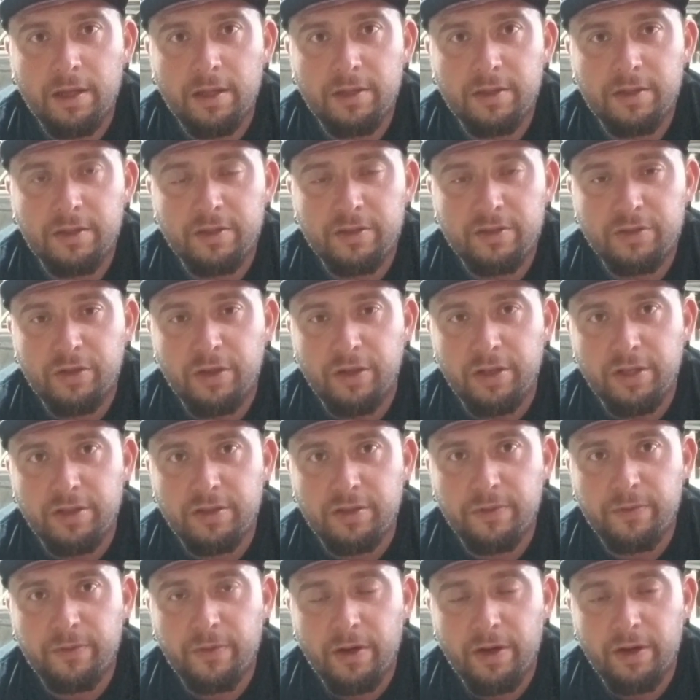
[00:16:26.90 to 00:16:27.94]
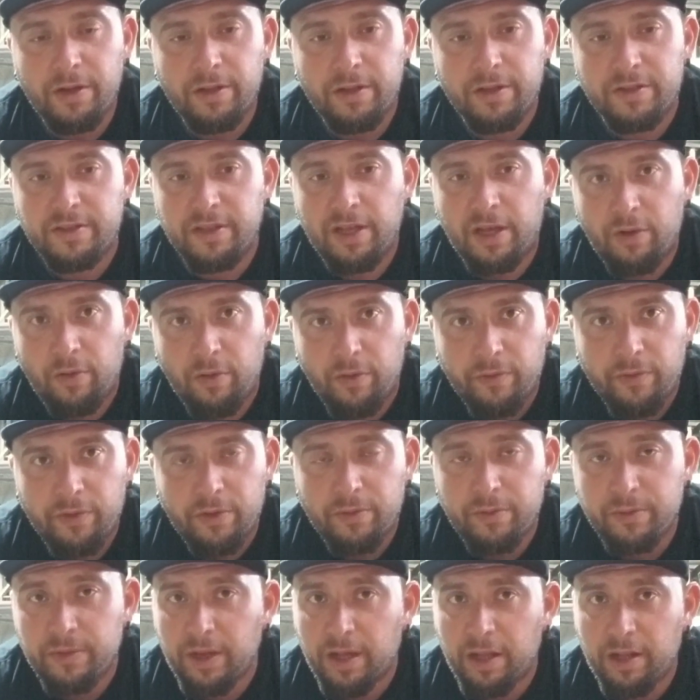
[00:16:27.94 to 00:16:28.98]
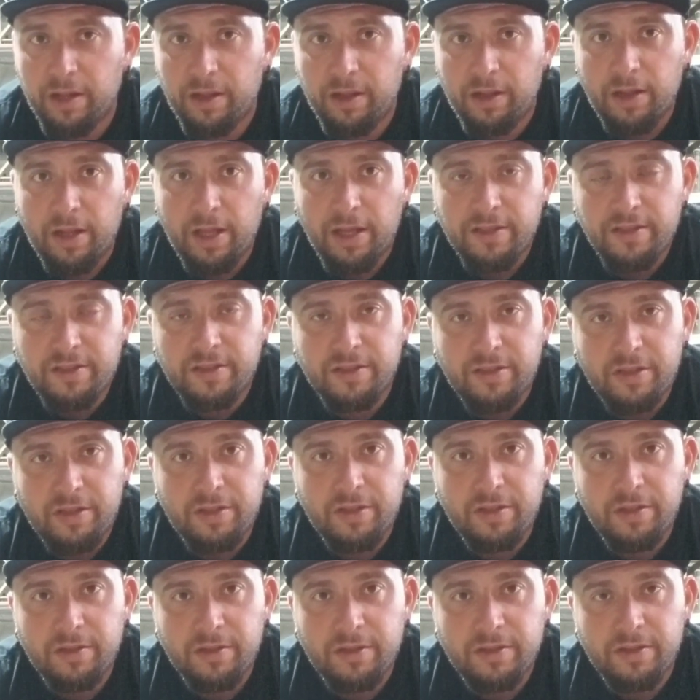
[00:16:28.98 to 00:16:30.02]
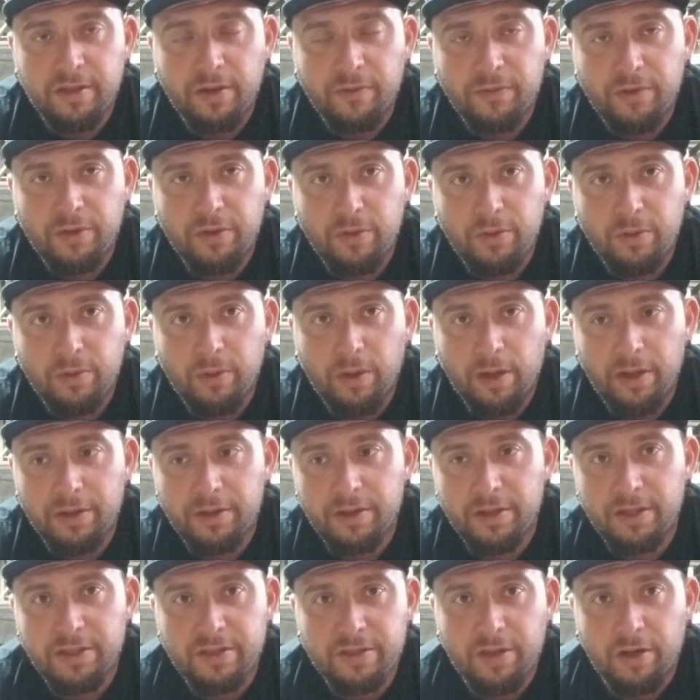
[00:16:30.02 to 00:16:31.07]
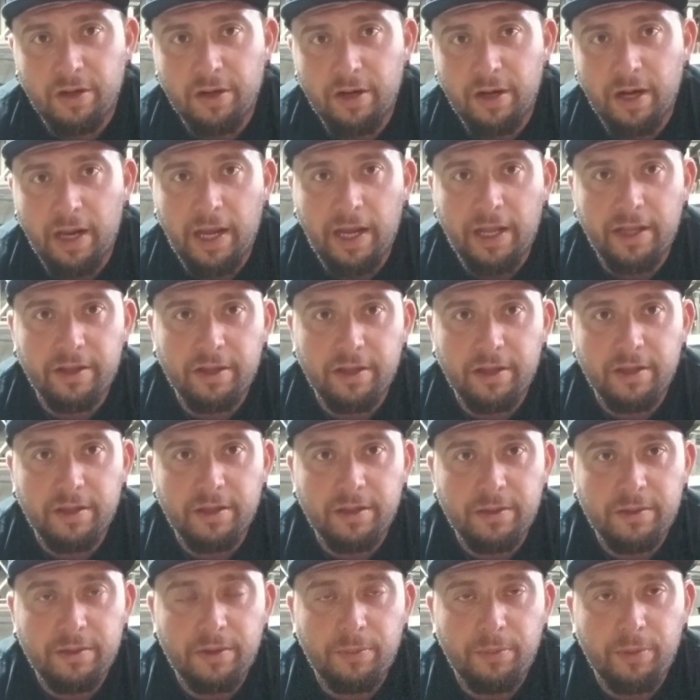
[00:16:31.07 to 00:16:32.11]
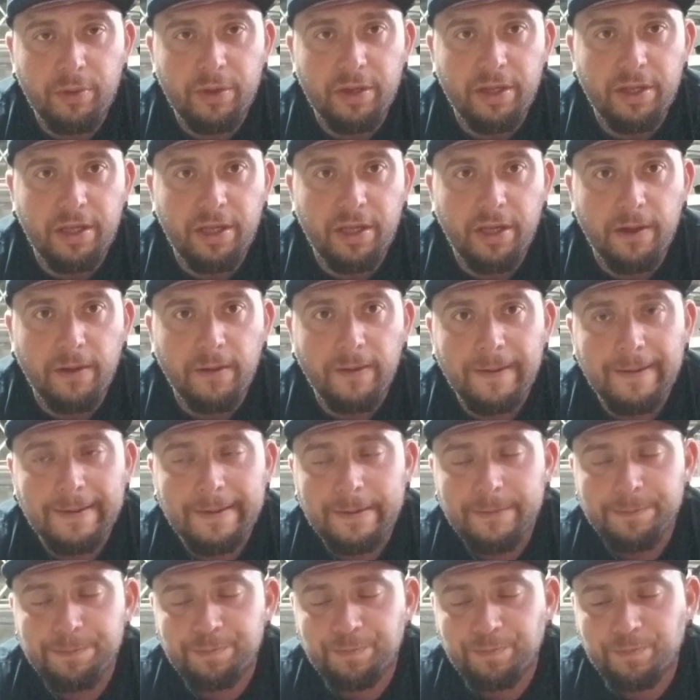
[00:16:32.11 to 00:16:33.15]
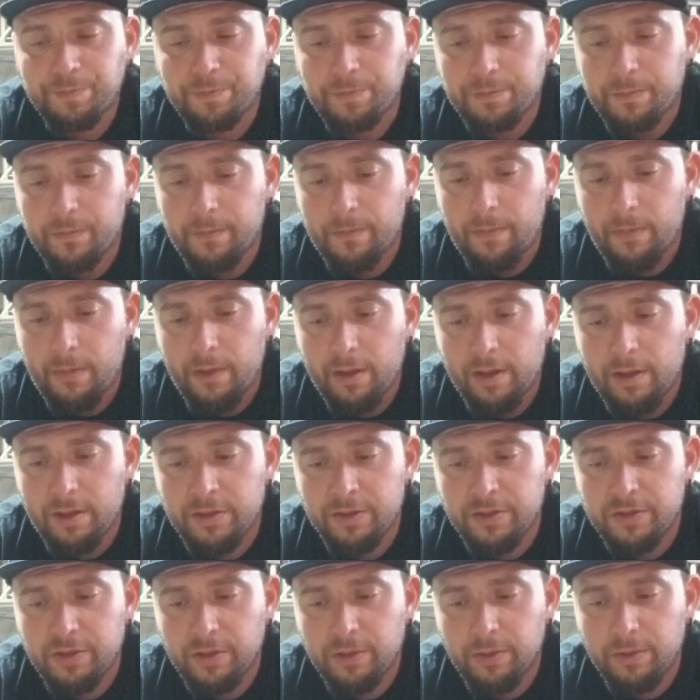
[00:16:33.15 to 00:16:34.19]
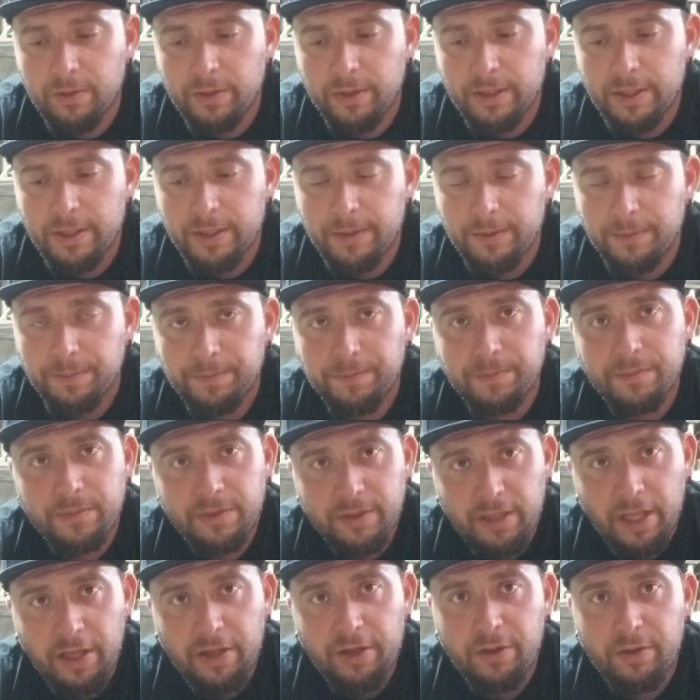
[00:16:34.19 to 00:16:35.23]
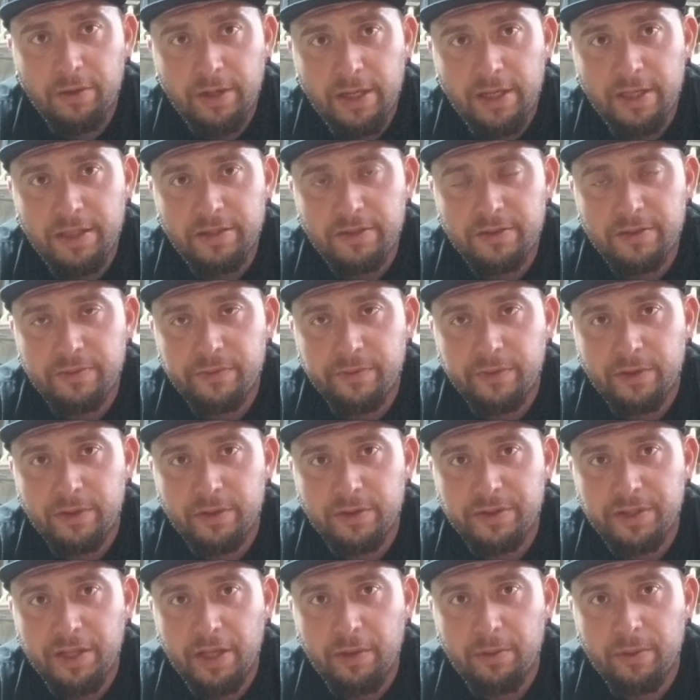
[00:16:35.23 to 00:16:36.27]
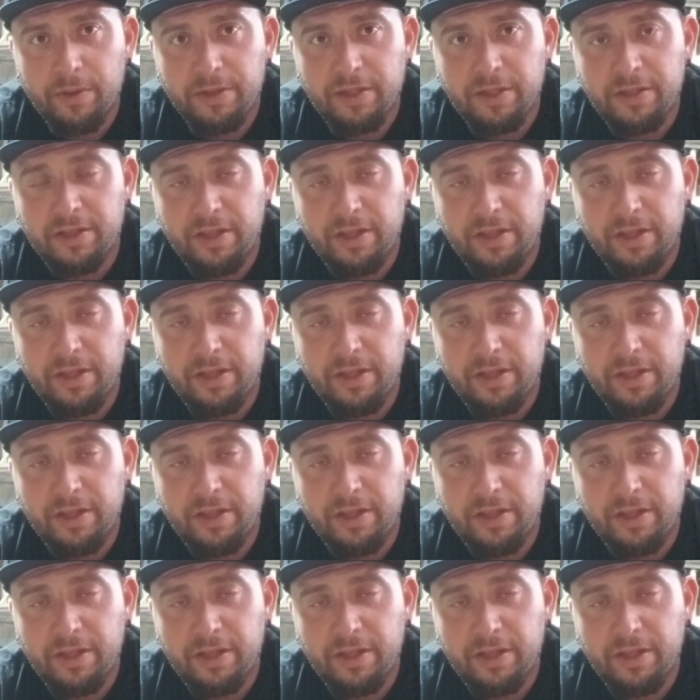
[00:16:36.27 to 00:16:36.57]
This journey so far is not over. We've got lots of stuff to do on this car and the Mugen EL. So thank you guys for staying with it.